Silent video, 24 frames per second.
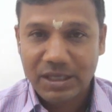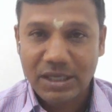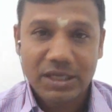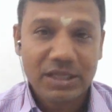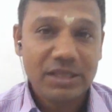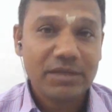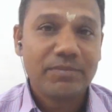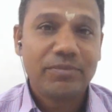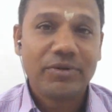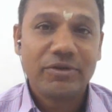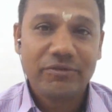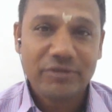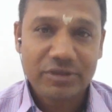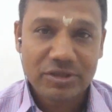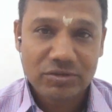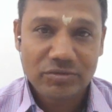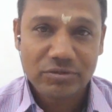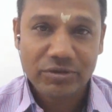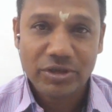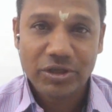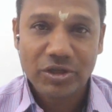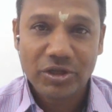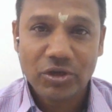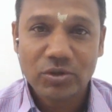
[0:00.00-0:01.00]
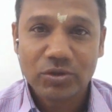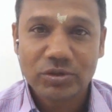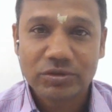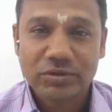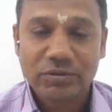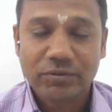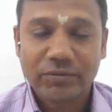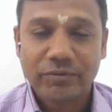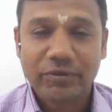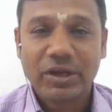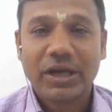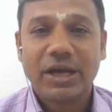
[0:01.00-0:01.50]
In the previous
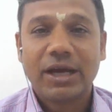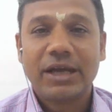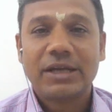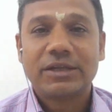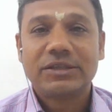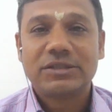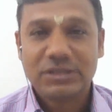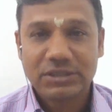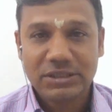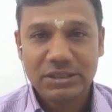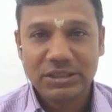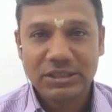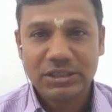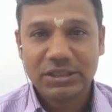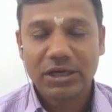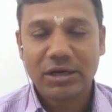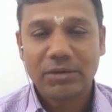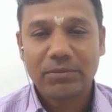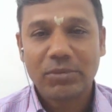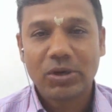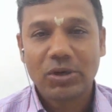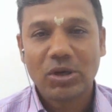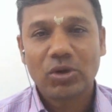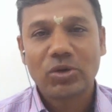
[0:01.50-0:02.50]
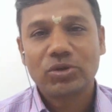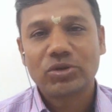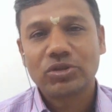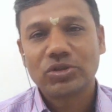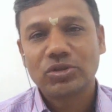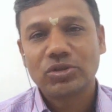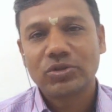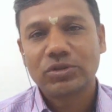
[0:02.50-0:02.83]
videos, we had seen about